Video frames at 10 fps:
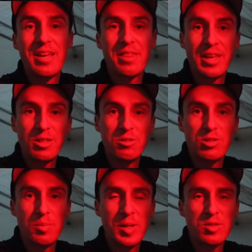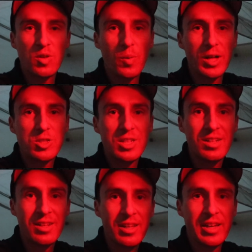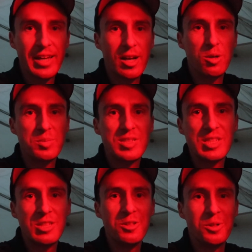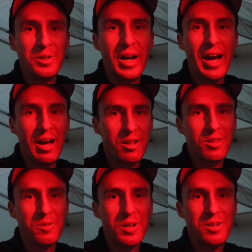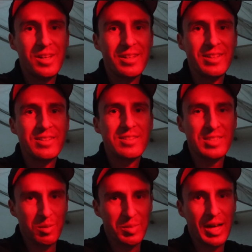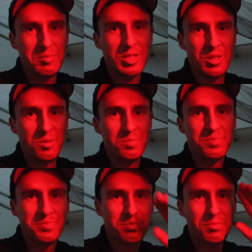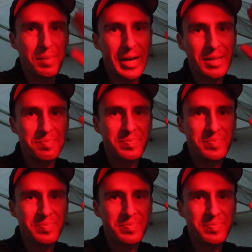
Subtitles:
Thank you so much for watching, and I hope to see you out on the road sometime soon. Bye-bye.